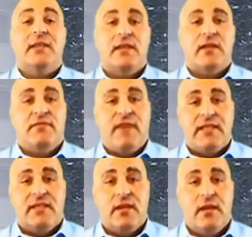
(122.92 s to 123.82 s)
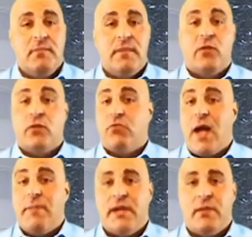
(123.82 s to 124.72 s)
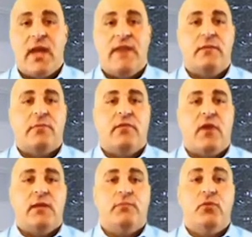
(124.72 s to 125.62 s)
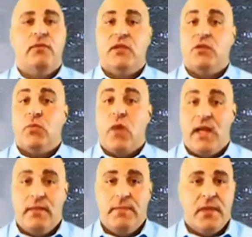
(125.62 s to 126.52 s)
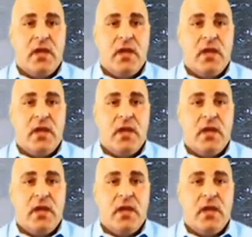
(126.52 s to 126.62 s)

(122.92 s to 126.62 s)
an investor may own the property and will have to provide approval as well.